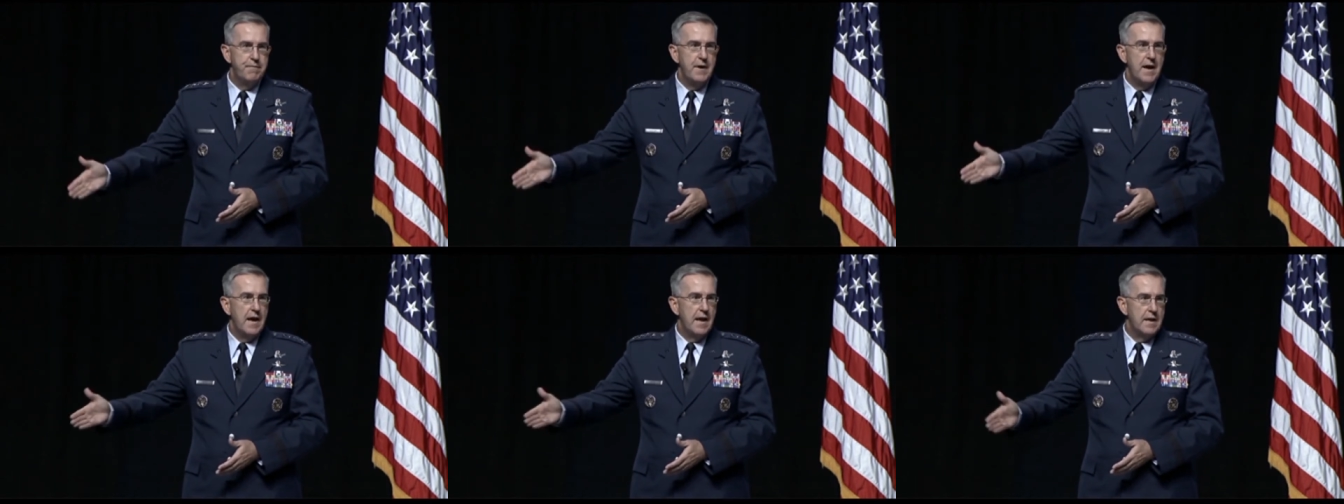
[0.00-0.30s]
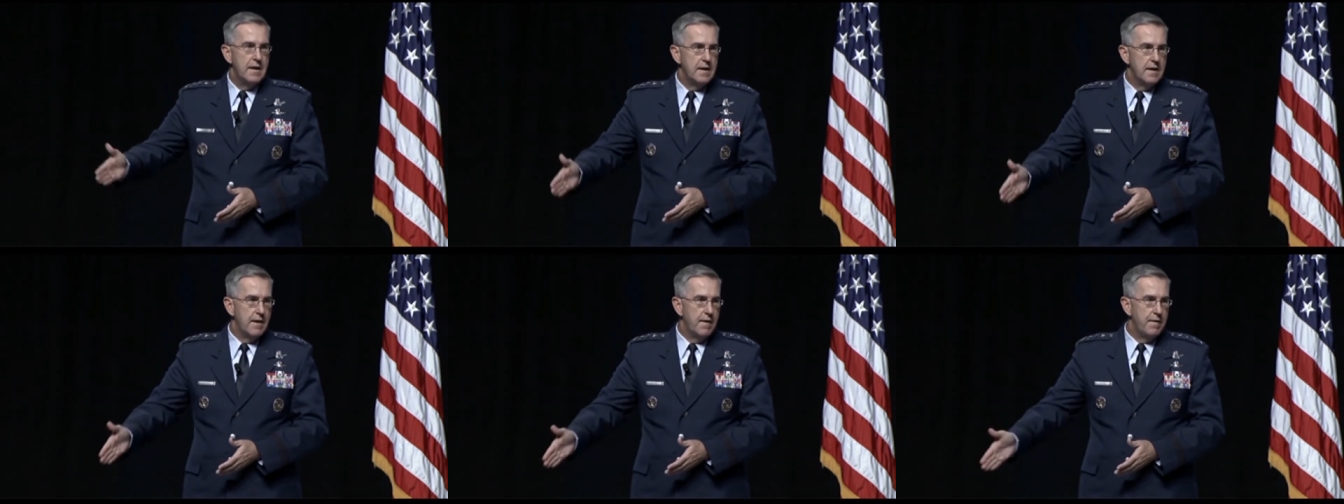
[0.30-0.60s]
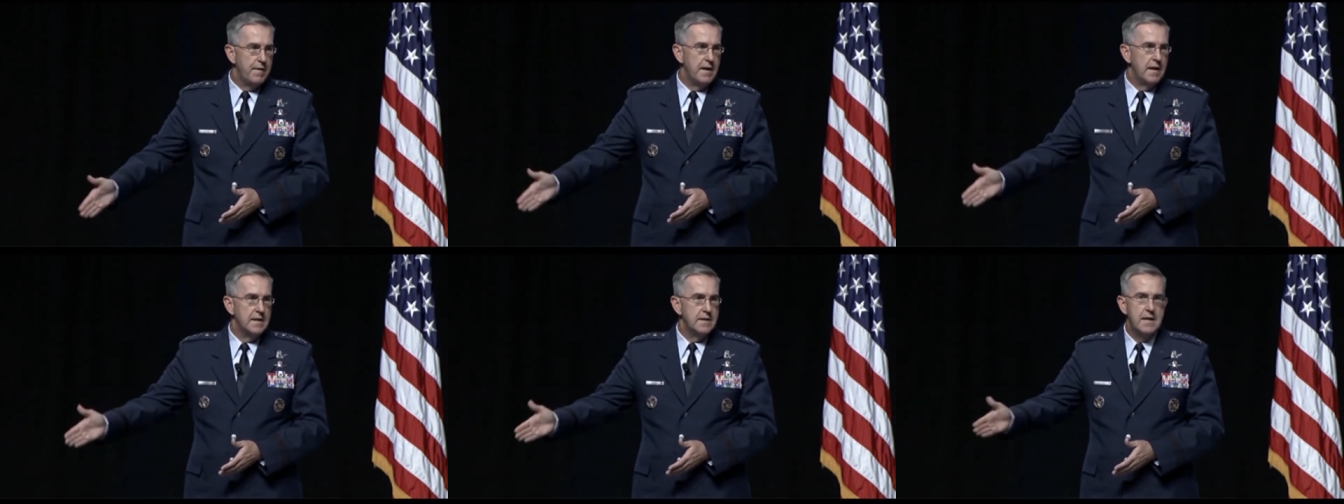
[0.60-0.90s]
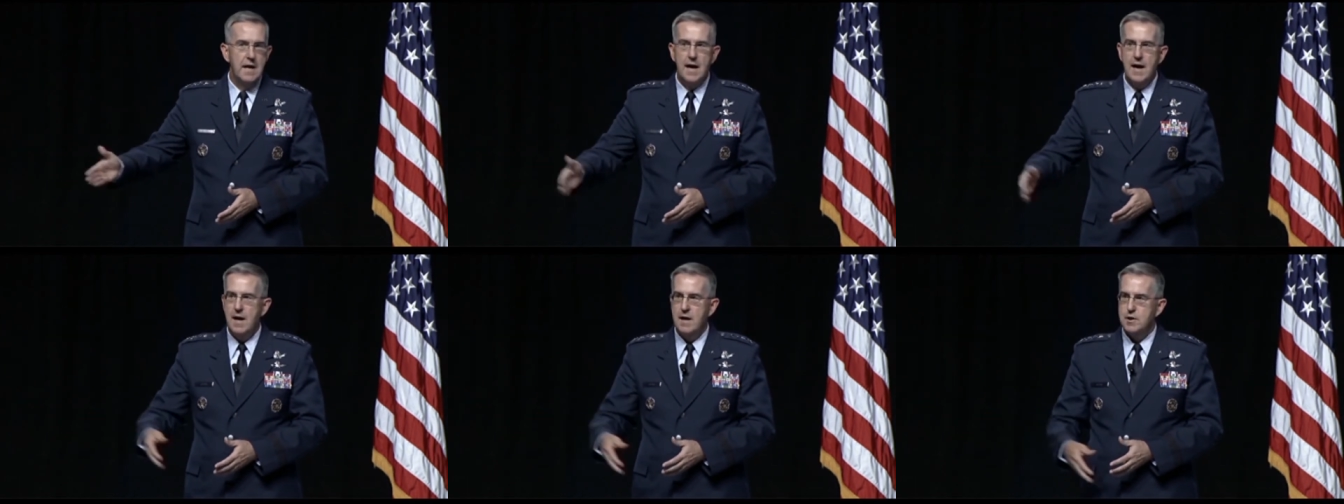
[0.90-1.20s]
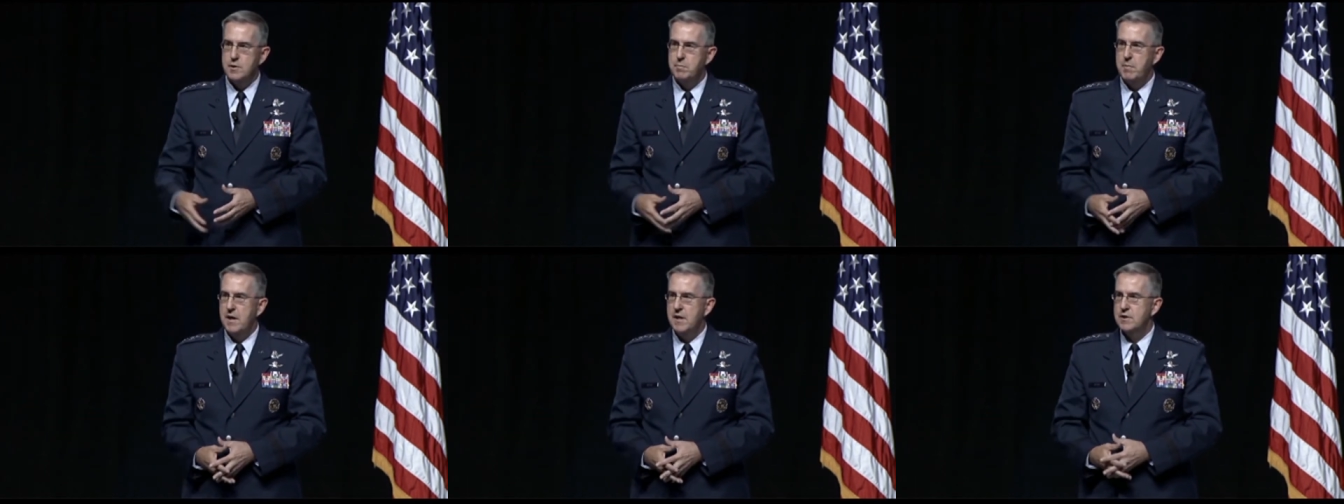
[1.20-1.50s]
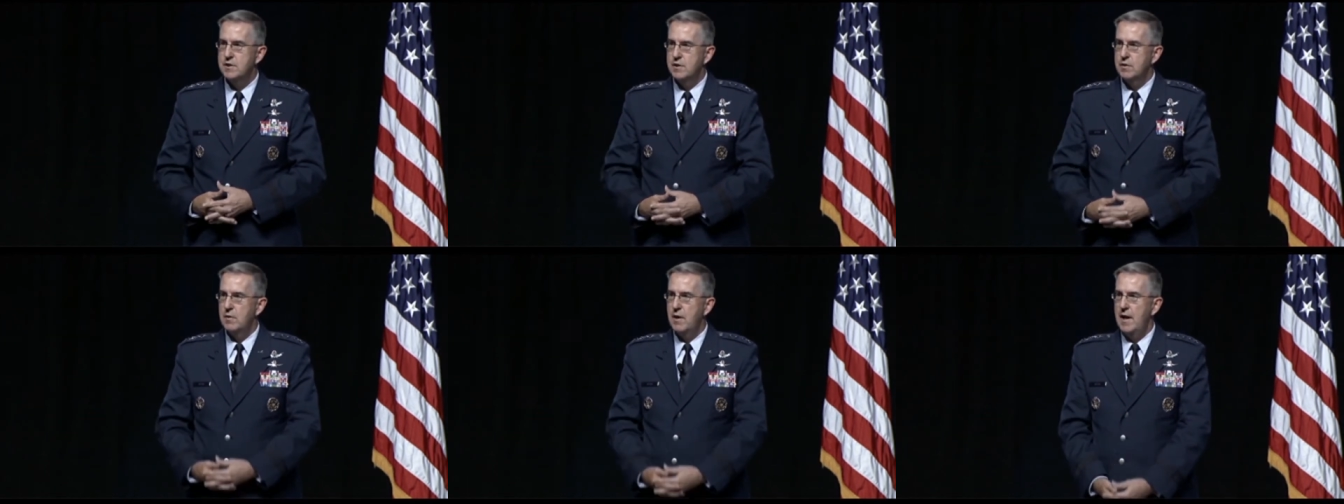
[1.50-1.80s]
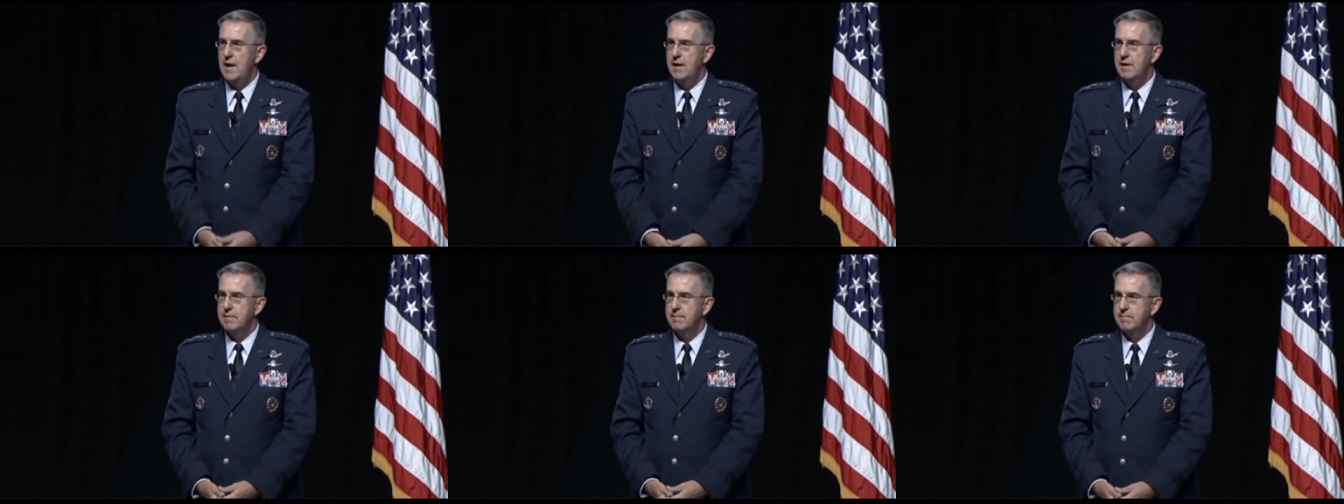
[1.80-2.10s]
defend the entire space
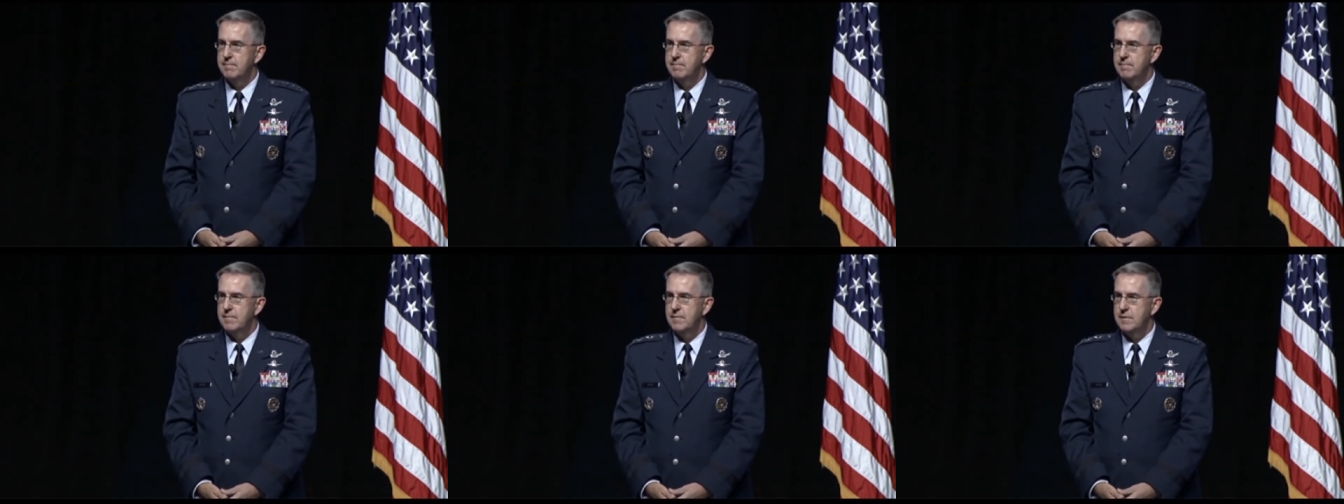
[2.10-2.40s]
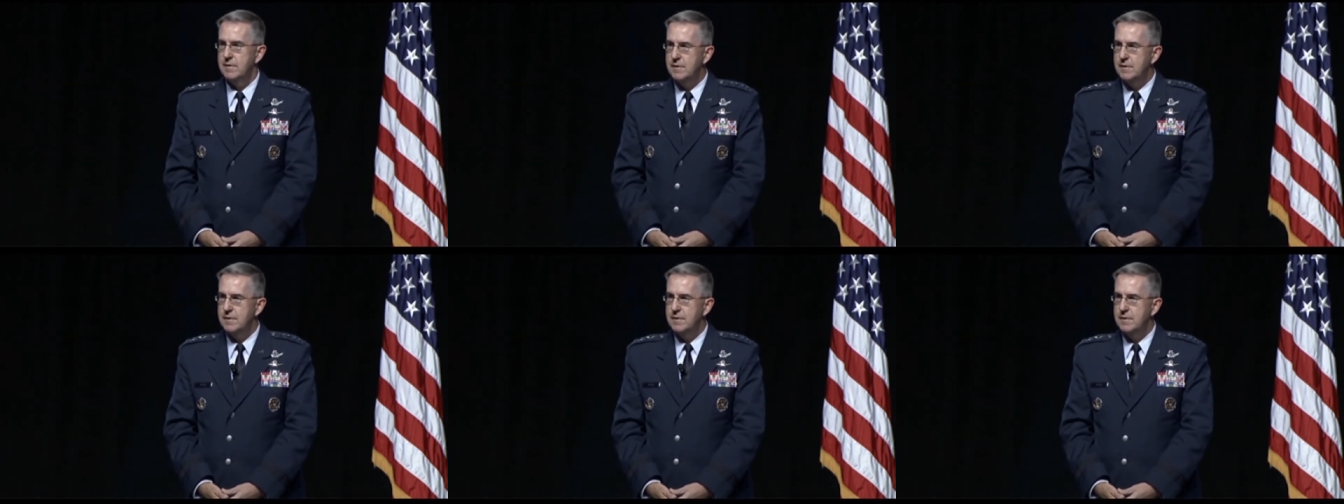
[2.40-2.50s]
terrain,